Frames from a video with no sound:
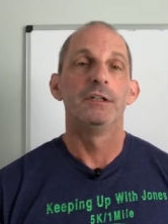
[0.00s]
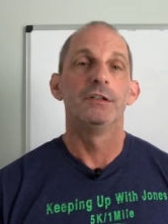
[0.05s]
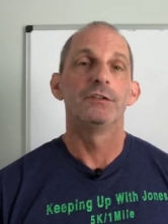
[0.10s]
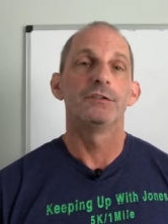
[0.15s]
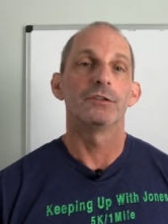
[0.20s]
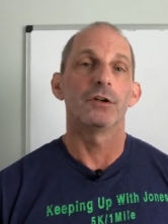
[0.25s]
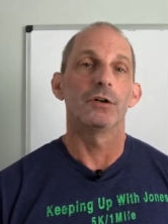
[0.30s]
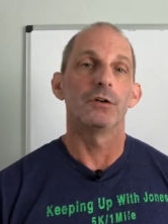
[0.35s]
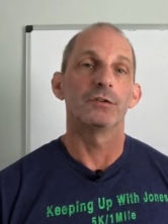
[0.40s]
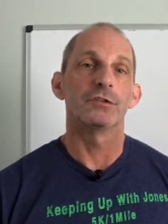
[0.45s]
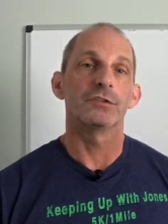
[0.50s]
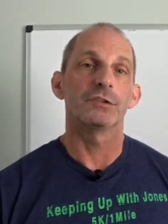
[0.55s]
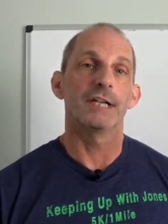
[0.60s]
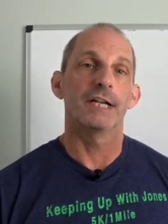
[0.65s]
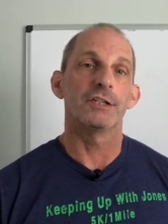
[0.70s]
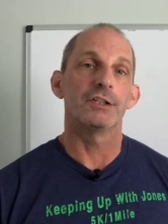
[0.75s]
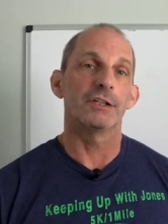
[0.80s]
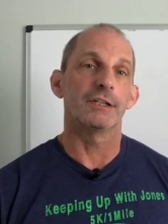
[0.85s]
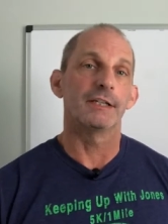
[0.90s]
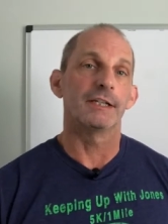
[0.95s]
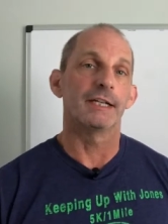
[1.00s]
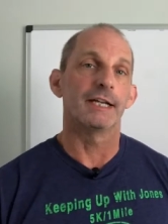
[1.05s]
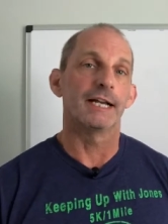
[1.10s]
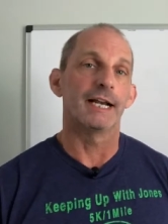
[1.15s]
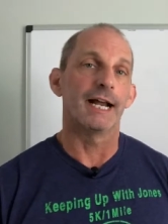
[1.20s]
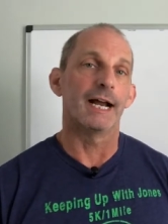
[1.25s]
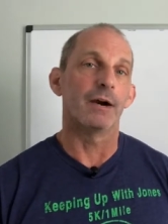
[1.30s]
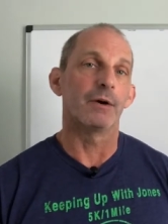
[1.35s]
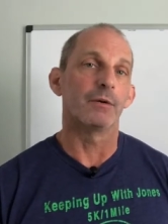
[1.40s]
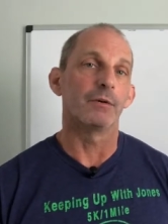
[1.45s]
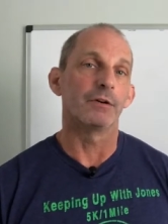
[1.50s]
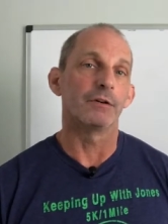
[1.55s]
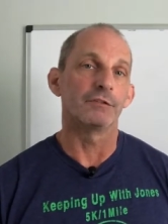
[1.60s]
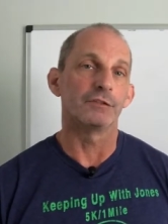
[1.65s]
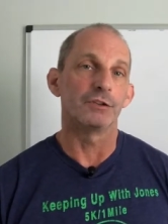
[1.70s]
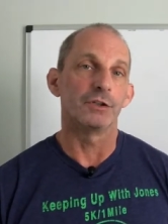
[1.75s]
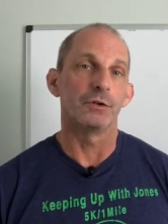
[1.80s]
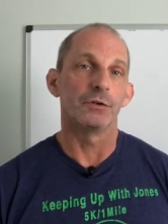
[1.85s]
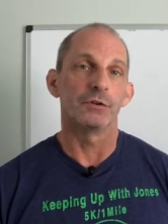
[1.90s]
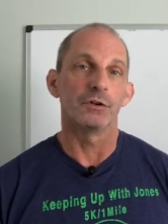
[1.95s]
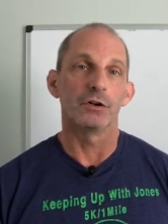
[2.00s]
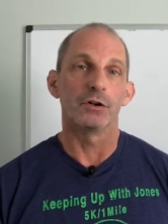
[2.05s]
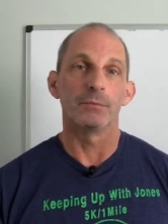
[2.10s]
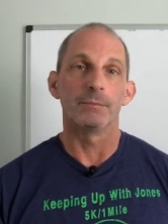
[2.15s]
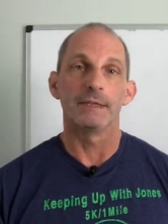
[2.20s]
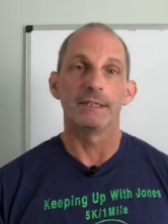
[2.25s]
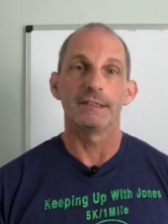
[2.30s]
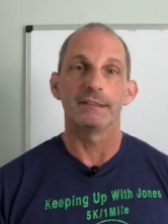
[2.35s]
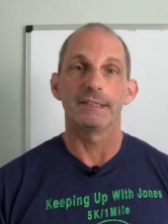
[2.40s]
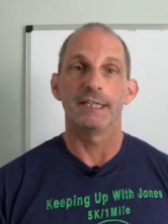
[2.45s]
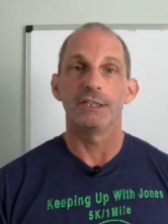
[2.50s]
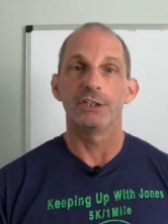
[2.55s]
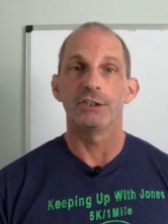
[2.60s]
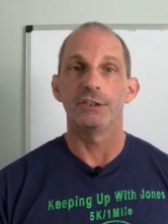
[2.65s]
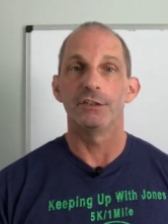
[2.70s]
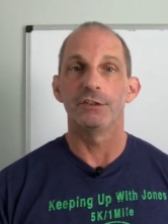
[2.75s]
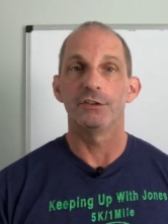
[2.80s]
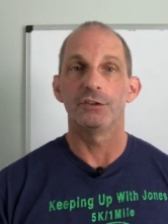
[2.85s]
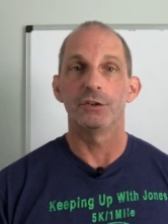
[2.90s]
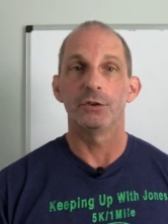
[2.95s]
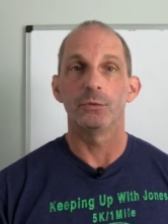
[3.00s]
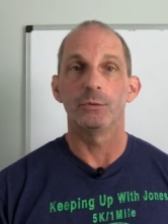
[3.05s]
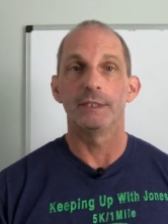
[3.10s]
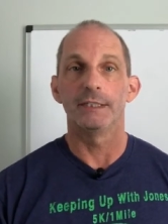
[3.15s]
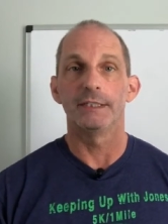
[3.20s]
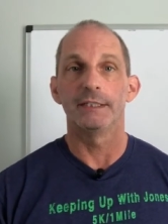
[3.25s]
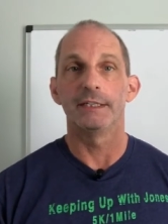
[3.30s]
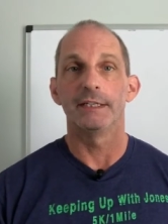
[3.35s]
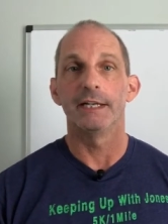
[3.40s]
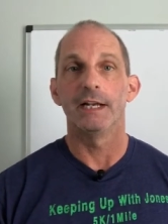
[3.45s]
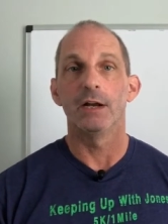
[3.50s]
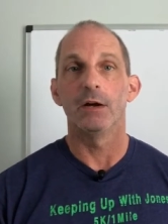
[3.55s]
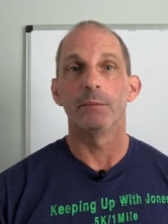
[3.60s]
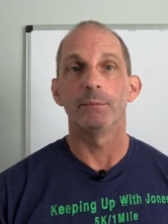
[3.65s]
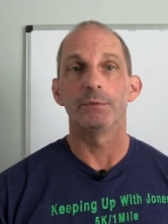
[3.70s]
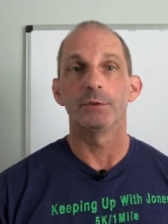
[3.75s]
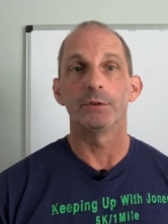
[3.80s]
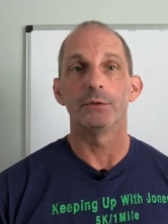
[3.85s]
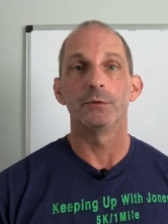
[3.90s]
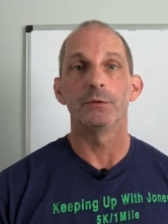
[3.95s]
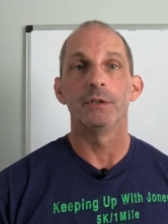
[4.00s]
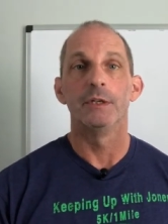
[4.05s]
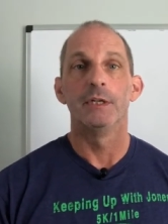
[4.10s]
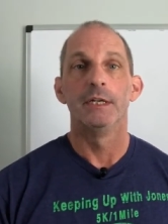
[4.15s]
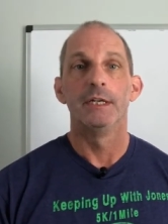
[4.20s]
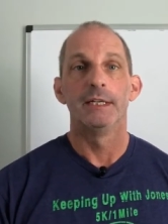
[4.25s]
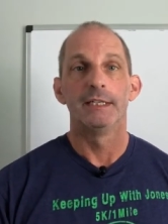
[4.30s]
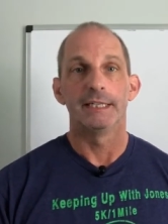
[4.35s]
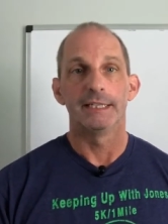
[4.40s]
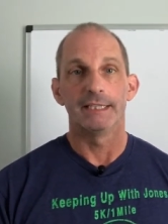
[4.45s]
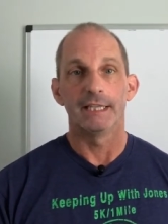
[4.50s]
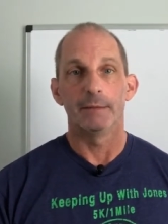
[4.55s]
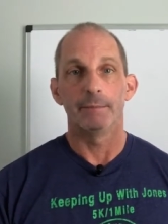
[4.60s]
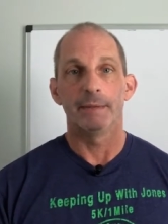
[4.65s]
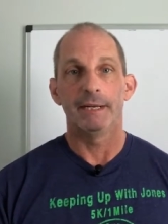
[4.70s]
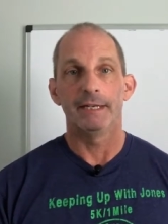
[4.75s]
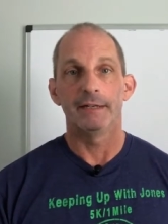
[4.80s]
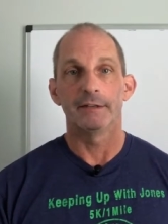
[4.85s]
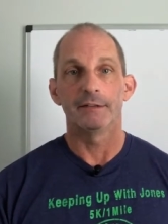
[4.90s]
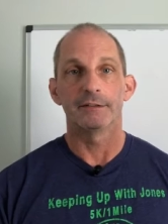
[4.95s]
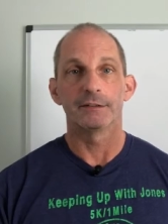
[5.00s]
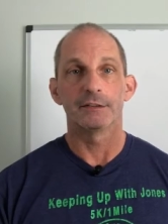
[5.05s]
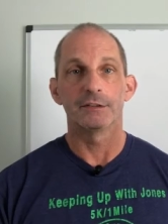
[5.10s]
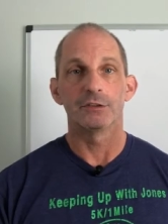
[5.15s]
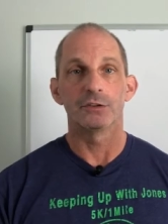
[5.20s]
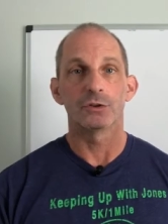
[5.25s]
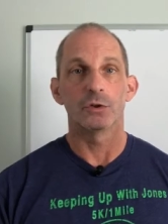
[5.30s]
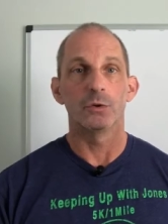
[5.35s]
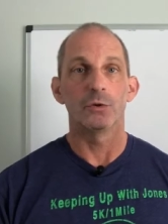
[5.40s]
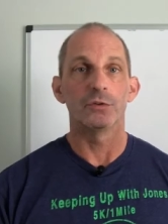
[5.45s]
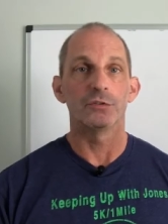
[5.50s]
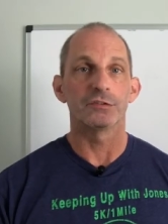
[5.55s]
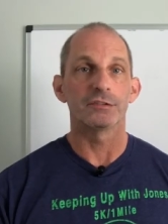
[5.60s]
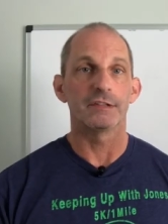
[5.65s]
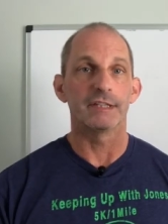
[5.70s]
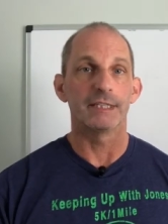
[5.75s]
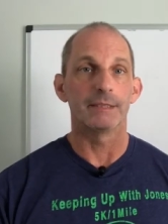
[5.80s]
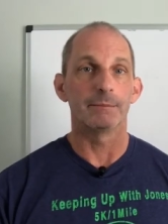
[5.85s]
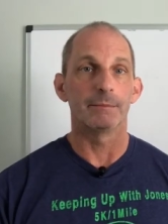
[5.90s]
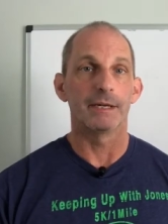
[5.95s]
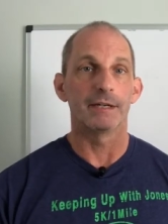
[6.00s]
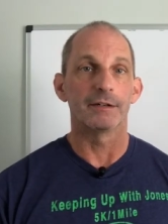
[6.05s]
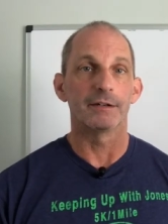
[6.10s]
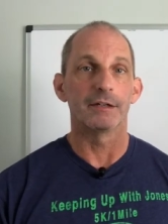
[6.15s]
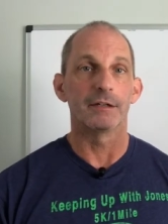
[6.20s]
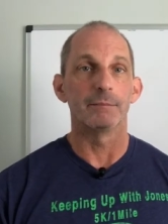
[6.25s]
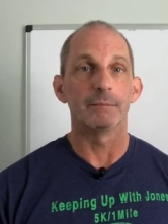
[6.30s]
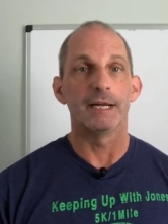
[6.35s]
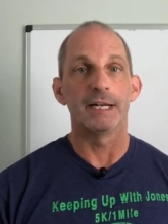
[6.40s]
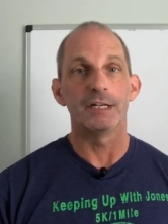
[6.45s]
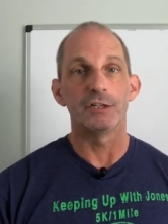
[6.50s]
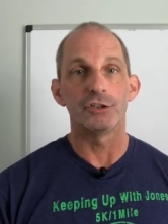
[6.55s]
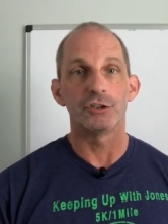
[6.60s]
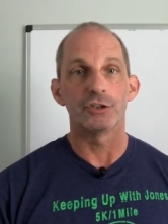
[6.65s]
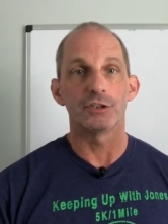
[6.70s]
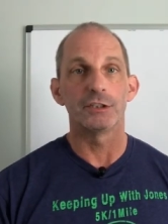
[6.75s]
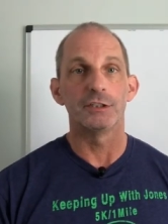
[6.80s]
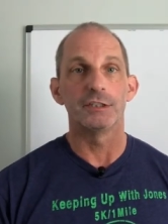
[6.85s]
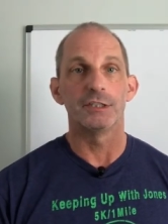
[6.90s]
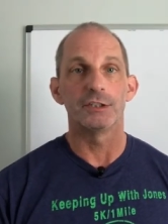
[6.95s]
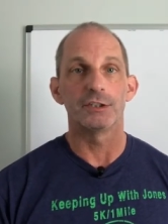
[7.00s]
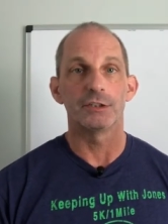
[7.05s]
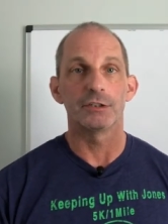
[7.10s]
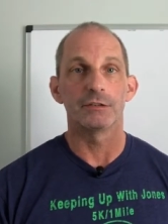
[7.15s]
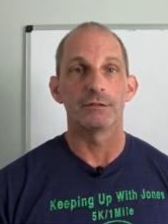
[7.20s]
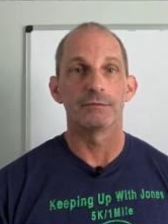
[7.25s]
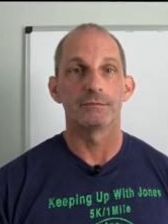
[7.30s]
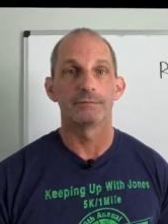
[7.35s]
So scheduling an hour of yoga or meditation into your week can help you get that pain under control, sleep better, and manage your condition.